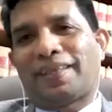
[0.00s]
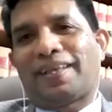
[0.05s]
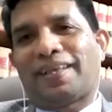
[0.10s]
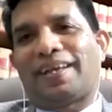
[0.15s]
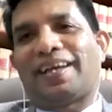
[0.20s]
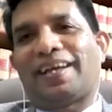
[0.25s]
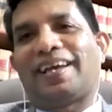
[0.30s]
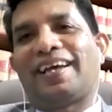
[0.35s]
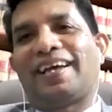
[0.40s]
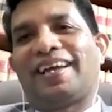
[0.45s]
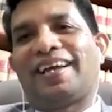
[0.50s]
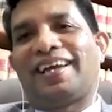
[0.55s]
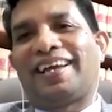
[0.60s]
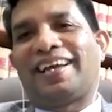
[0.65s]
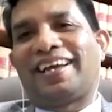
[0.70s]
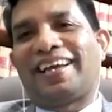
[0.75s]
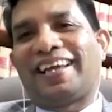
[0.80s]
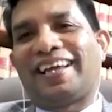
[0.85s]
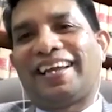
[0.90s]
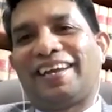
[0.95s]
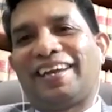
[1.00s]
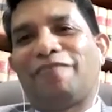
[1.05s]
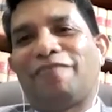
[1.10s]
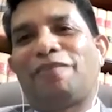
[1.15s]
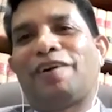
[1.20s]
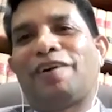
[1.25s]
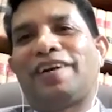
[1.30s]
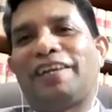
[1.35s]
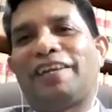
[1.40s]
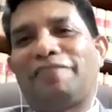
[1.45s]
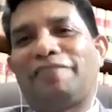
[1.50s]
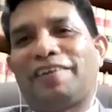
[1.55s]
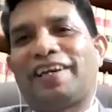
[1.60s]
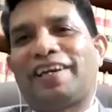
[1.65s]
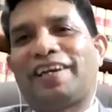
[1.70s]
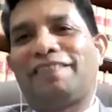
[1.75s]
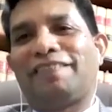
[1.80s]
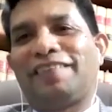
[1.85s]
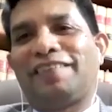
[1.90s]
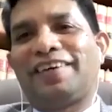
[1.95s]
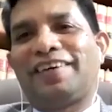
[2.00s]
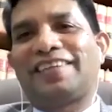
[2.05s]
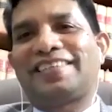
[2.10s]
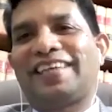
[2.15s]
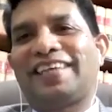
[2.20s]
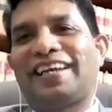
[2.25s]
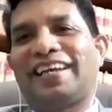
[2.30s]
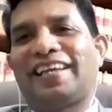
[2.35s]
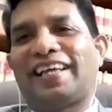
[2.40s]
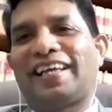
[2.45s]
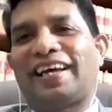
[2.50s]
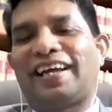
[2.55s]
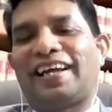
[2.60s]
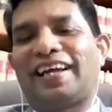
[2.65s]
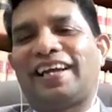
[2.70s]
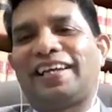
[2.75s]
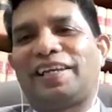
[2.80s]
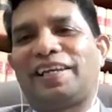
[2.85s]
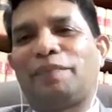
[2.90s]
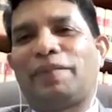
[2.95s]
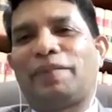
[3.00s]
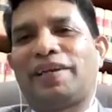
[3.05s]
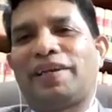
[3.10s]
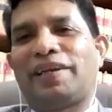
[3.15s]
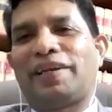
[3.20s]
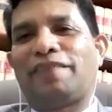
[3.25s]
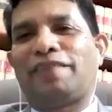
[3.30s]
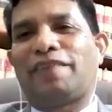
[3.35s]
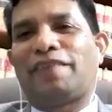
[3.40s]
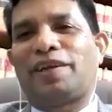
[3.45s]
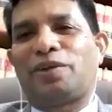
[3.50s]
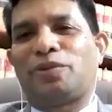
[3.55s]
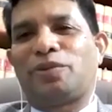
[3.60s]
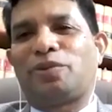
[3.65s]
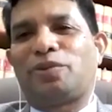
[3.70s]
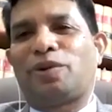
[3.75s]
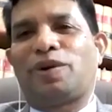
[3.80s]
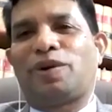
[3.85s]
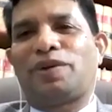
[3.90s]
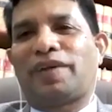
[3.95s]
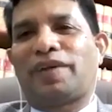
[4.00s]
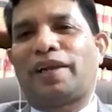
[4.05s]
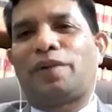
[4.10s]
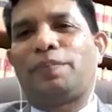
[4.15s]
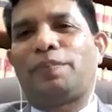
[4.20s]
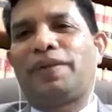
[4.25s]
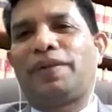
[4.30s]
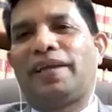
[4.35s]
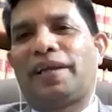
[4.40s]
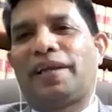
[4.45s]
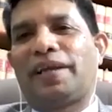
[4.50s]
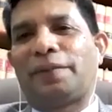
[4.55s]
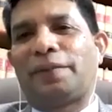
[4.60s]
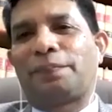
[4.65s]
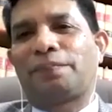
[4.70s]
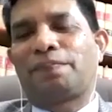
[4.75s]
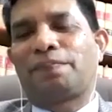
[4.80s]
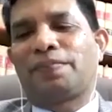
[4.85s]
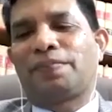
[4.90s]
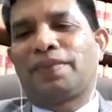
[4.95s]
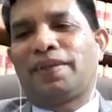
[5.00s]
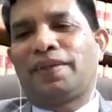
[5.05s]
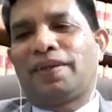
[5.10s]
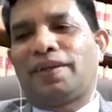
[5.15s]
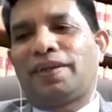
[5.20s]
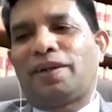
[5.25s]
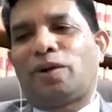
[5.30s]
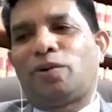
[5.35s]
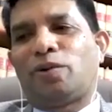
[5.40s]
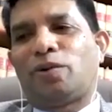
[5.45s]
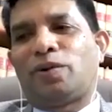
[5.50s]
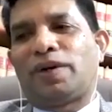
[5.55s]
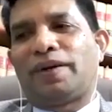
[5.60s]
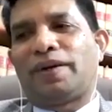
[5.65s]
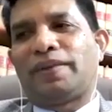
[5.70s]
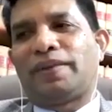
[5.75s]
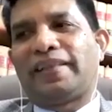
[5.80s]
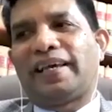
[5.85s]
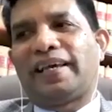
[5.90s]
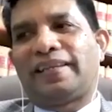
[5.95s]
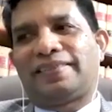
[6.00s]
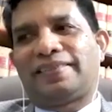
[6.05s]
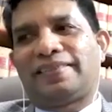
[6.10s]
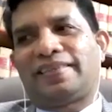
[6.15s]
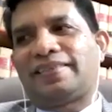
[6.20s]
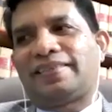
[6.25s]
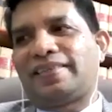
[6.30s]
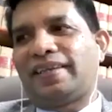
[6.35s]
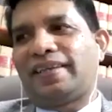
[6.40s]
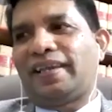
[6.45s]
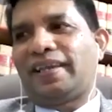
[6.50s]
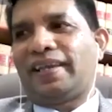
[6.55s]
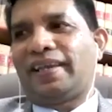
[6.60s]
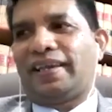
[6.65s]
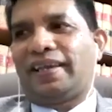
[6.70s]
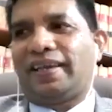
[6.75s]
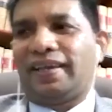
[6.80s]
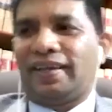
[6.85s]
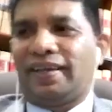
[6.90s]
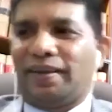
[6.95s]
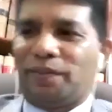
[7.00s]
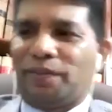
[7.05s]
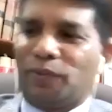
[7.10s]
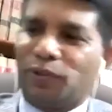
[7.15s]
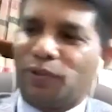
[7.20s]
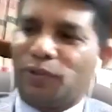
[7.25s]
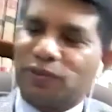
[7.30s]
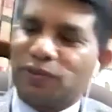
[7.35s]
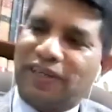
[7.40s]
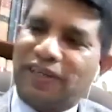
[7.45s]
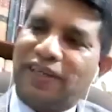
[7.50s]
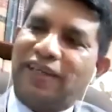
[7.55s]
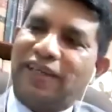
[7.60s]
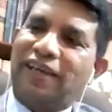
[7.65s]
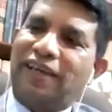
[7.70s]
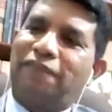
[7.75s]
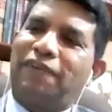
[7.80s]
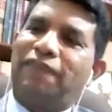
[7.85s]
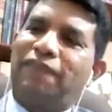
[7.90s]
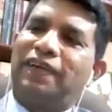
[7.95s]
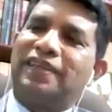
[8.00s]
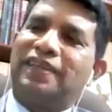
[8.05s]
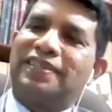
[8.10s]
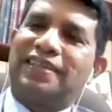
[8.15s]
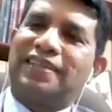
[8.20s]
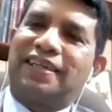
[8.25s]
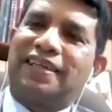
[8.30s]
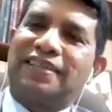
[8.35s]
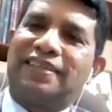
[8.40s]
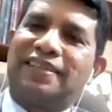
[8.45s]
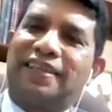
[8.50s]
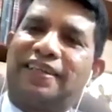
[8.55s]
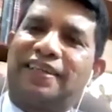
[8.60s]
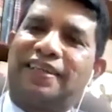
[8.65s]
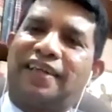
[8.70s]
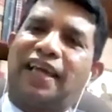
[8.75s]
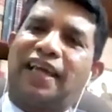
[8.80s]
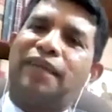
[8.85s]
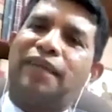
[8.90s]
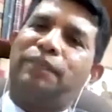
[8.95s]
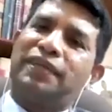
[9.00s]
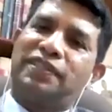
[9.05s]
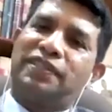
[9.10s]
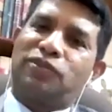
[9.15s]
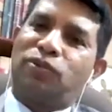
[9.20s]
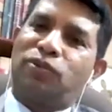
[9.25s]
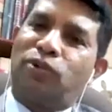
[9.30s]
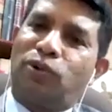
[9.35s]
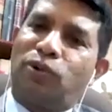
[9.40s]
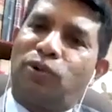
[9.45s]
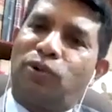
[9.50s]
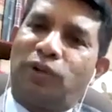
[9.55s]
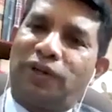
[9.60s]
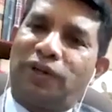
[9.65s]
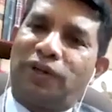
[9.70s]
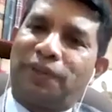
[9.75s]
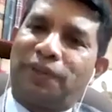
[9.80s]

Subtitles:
in for different works, and ultimately what you thought cannot be done. Now there is a say, mostly everyone says that time is gold,